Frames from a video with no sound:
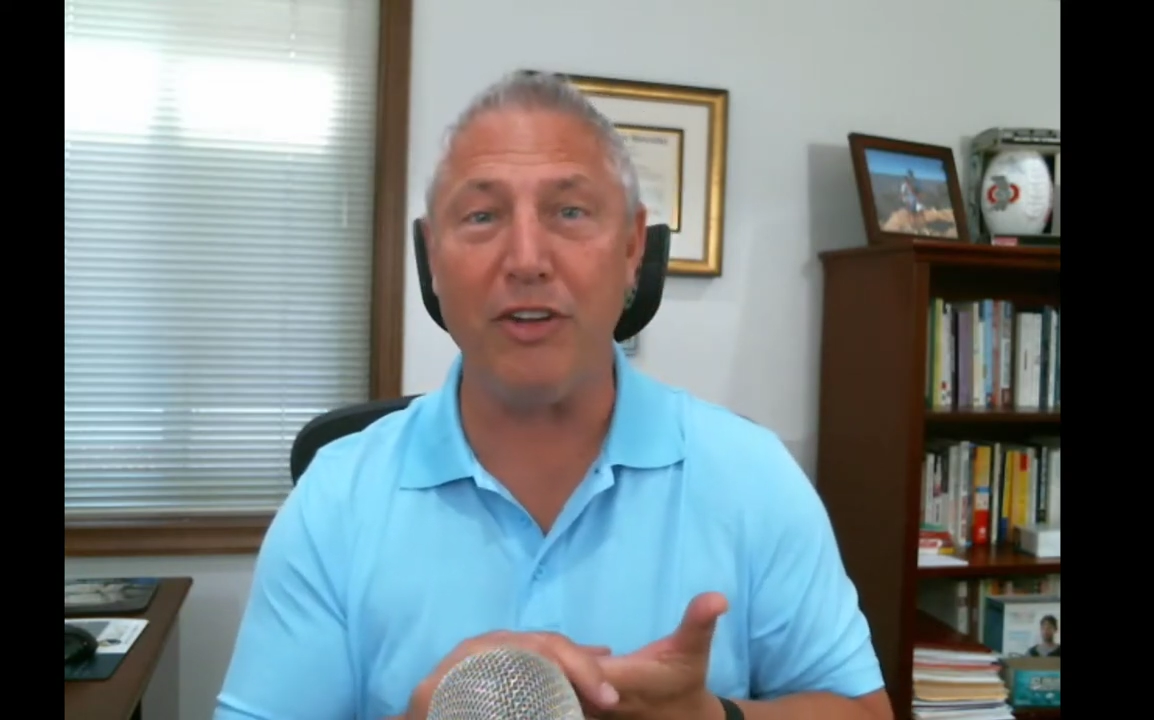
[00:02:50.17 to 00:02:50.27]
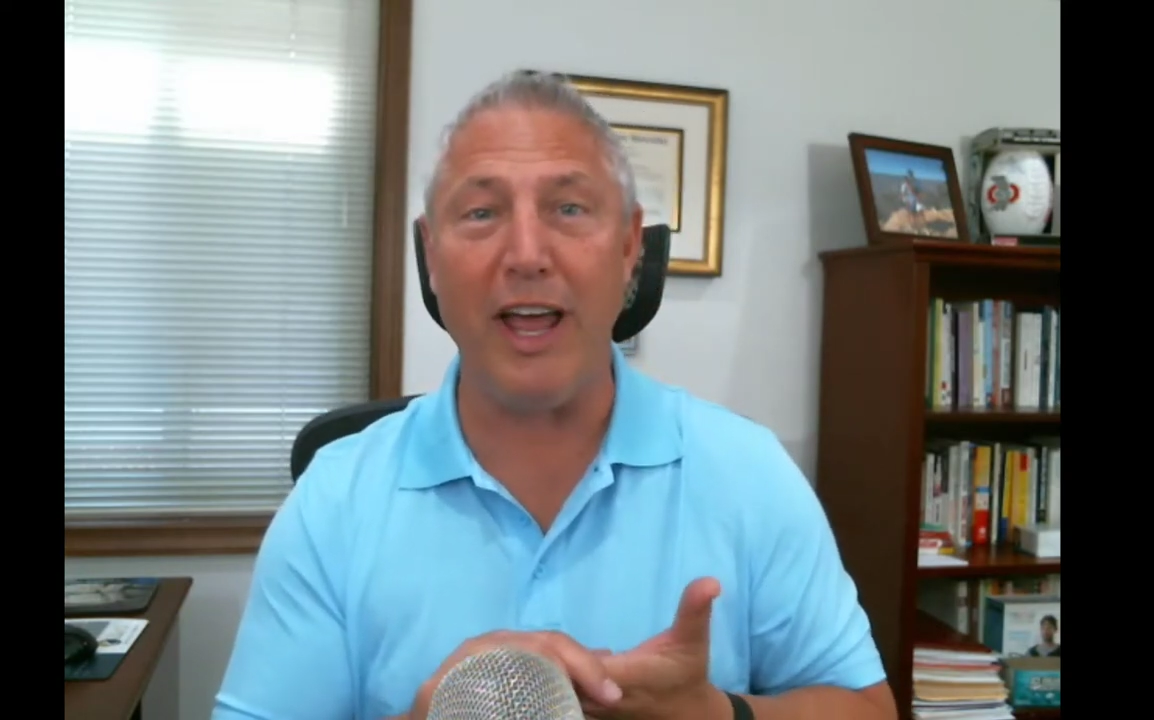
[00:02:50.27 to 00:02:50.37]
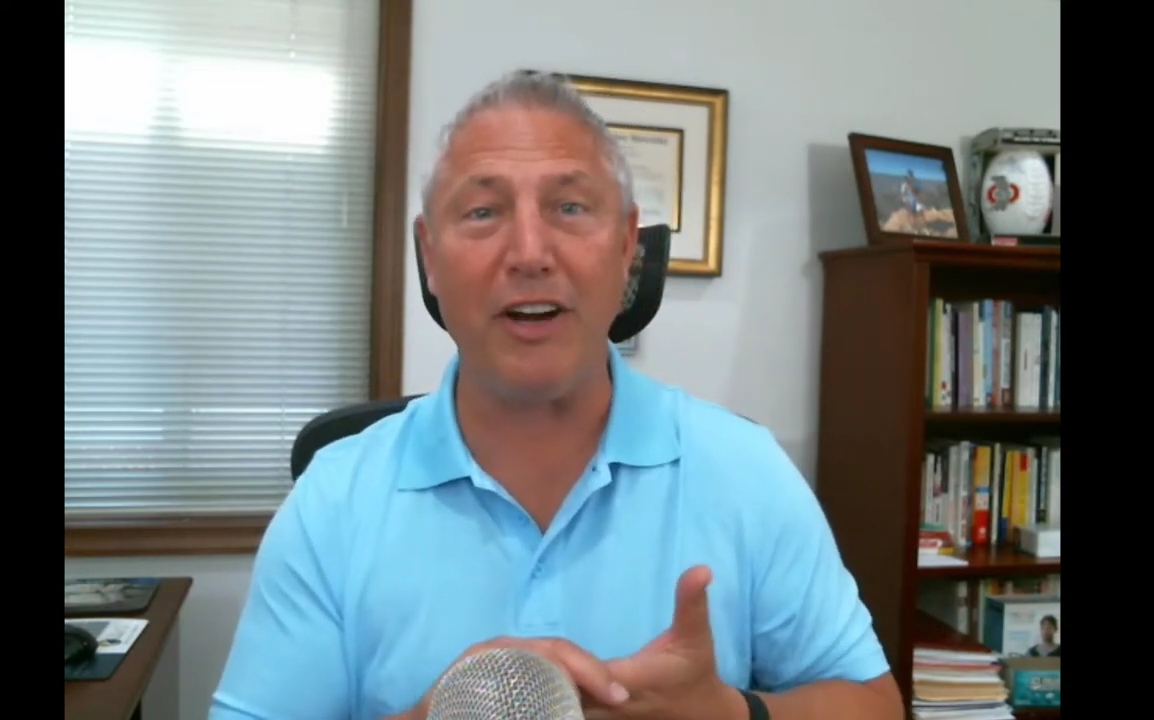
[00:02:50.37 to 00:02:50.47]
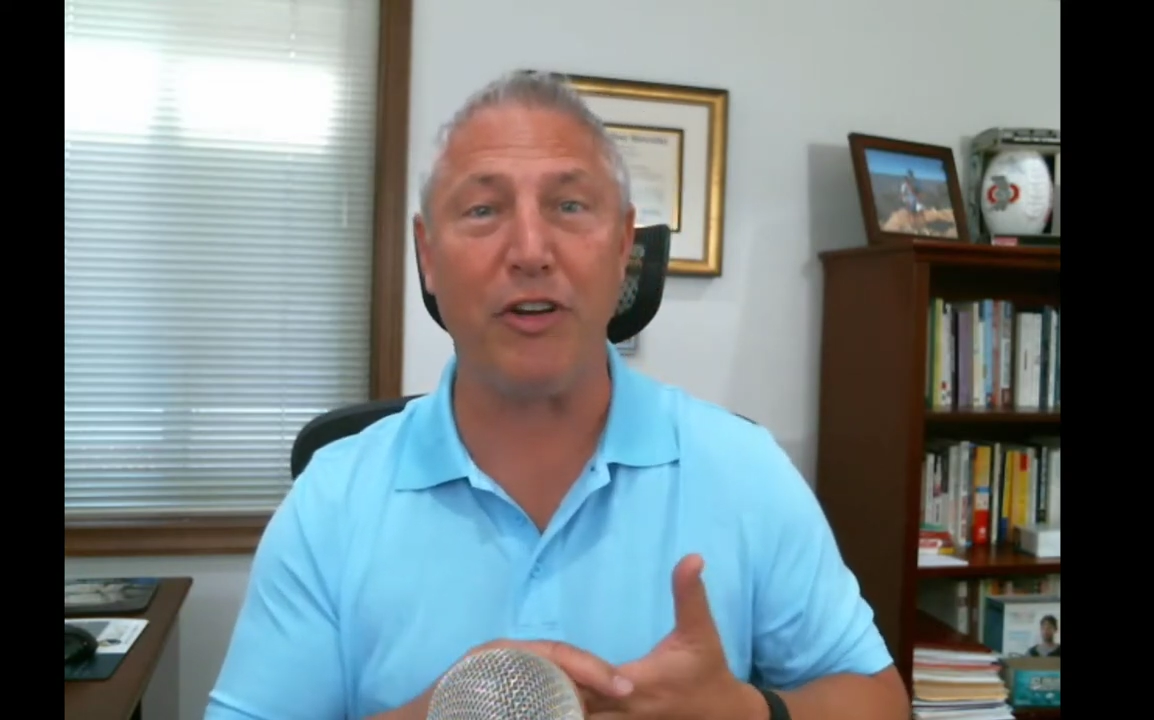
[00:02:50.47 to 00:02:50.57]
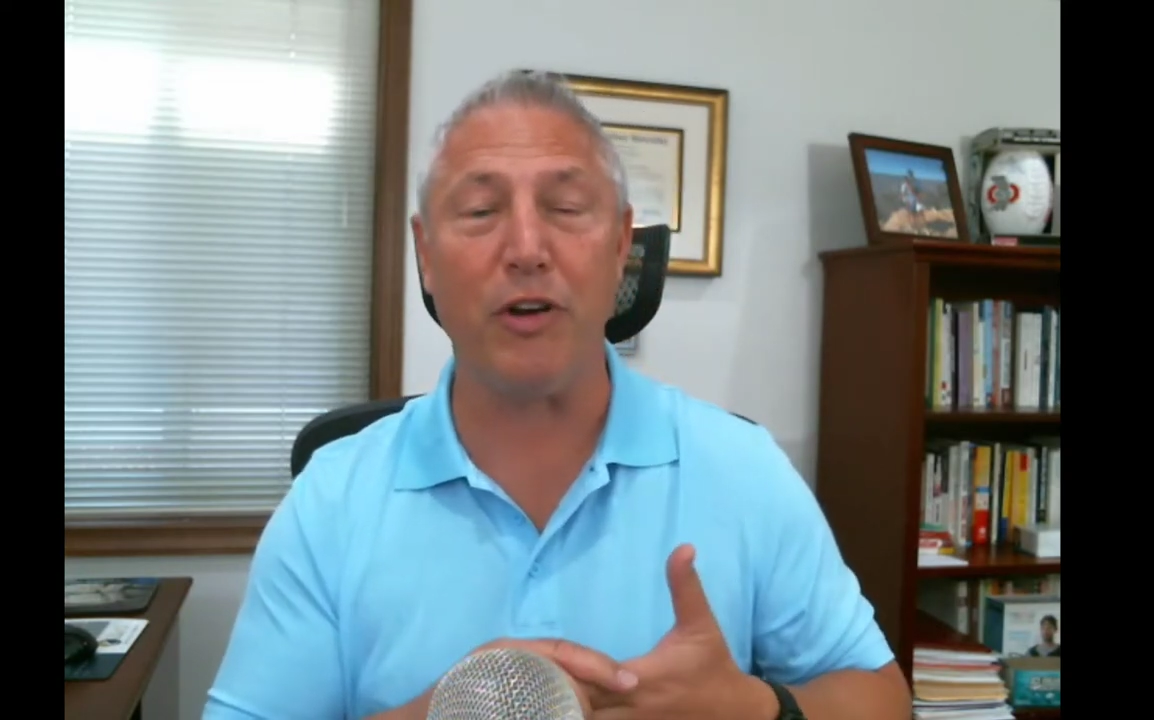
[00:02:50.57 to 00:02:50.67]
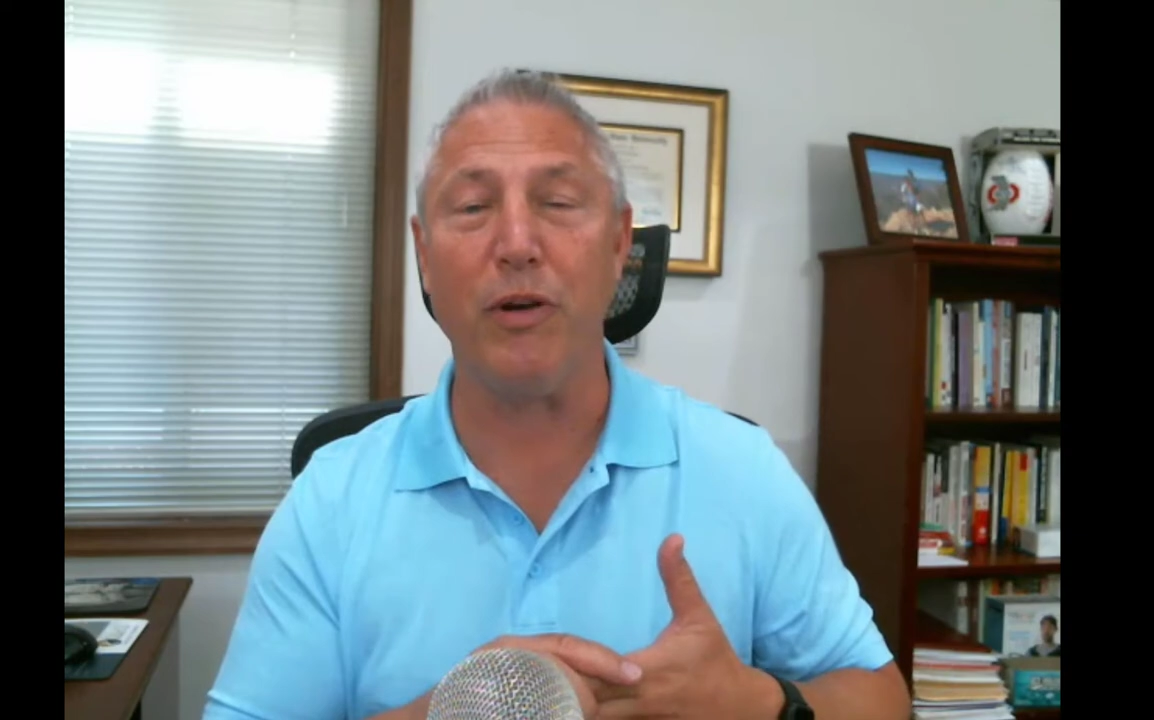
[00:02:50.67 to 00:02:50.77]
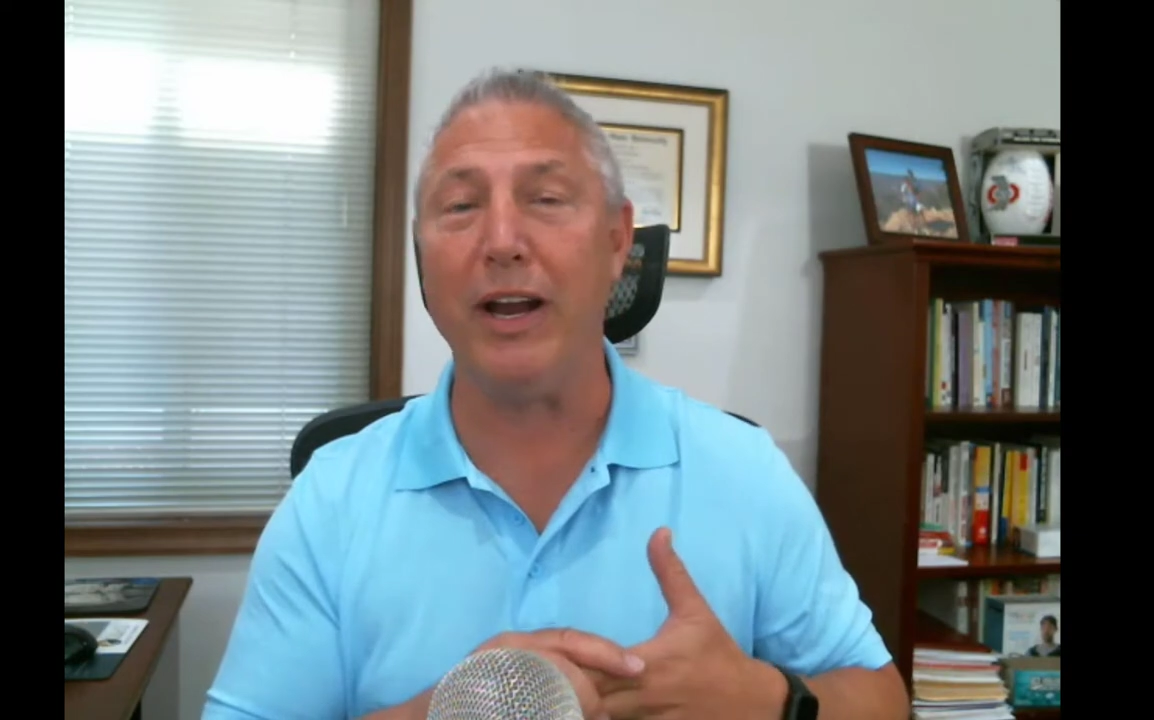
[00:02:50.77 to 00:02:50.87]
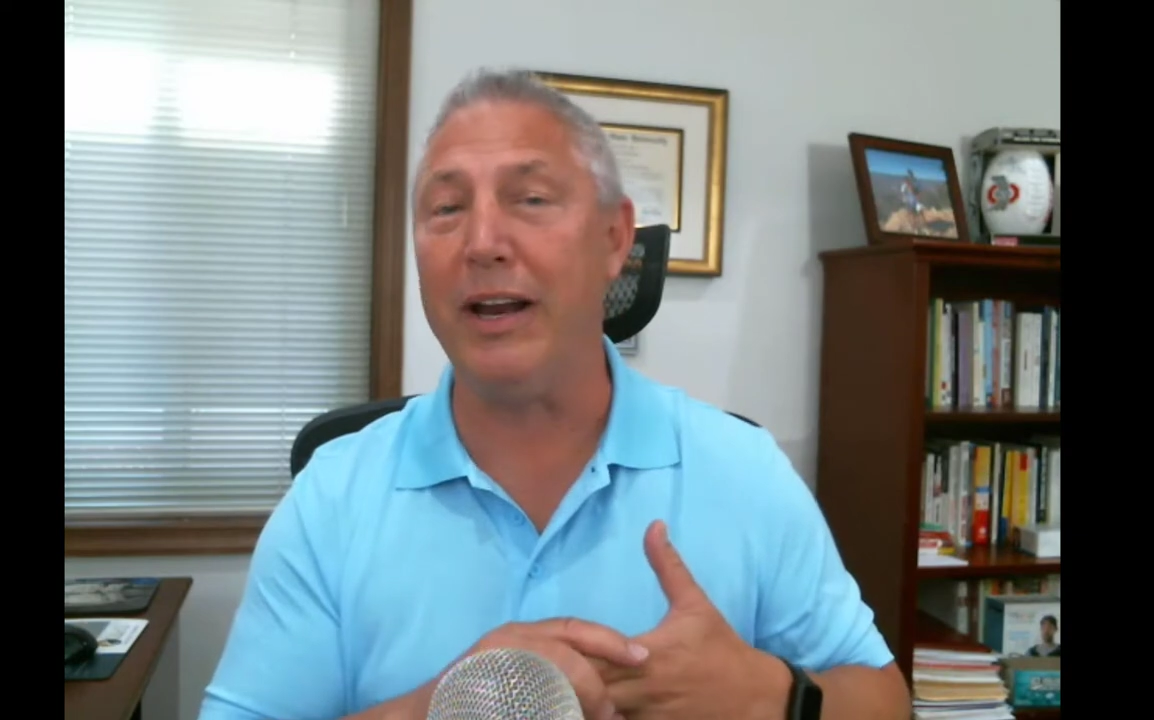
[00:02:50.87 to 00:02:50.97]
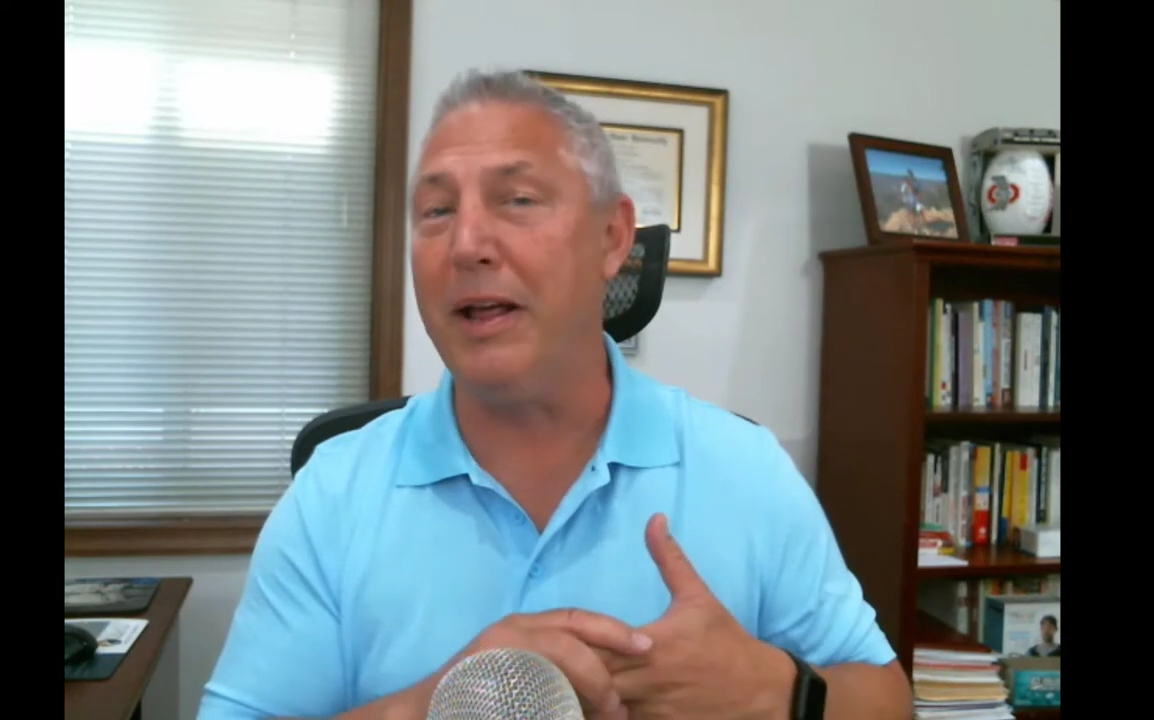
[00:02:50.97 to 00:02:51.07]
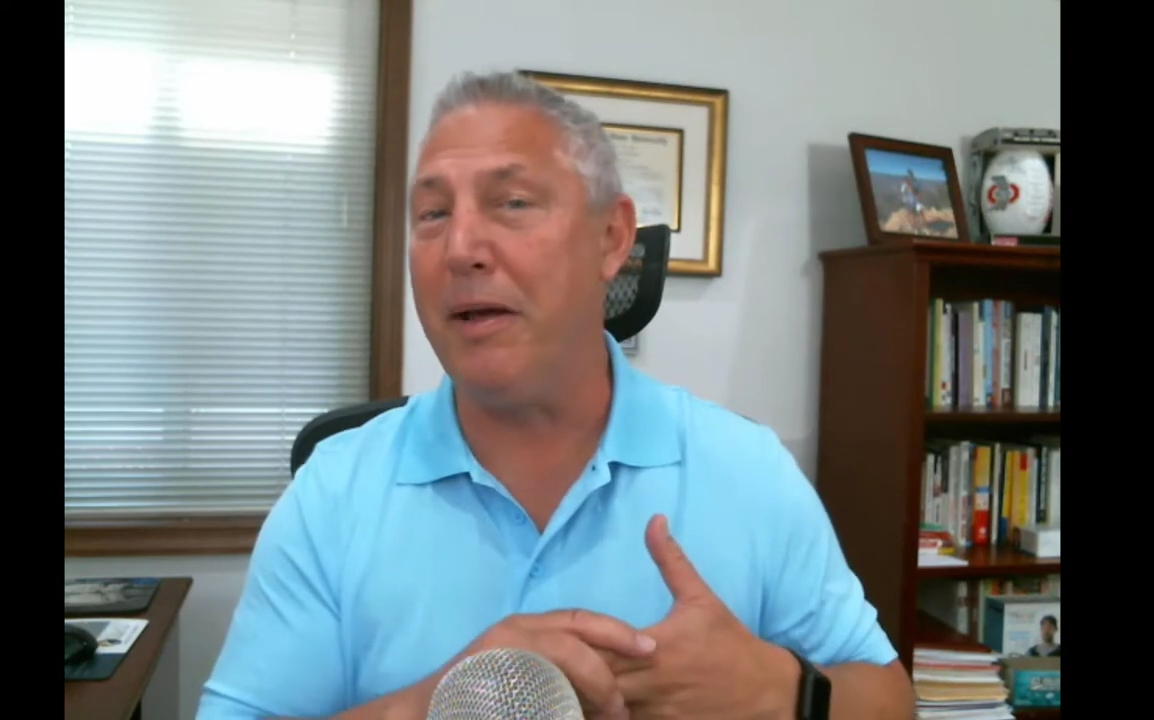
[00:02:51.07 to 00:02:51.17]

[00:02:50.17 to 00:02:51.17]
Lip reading: to actually create